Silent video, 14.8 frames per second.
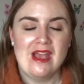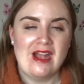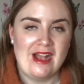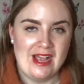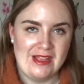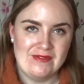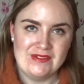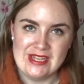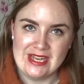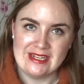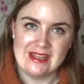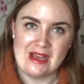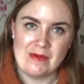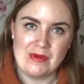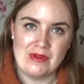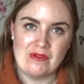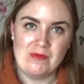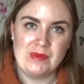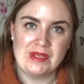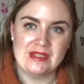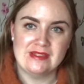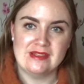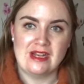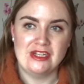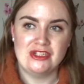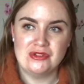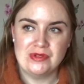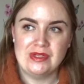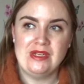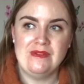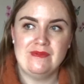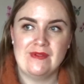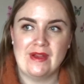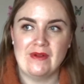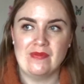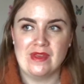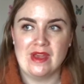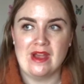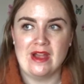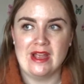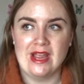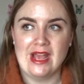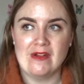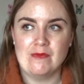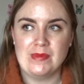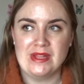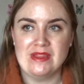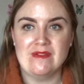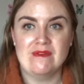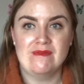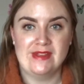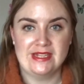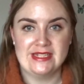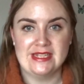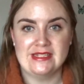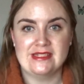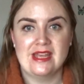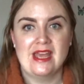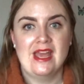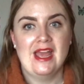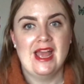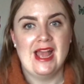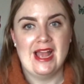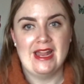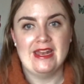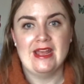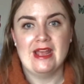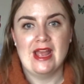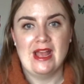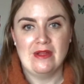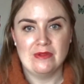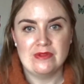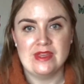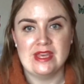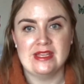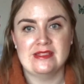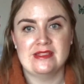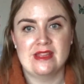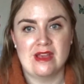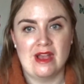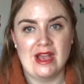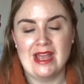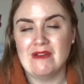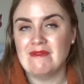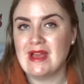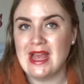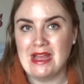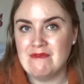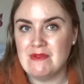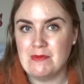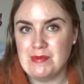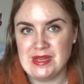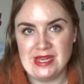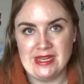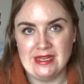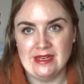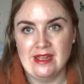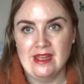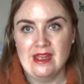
I have ticked that one off because I truly felt that I have been the fittest and healthiest that I have ever been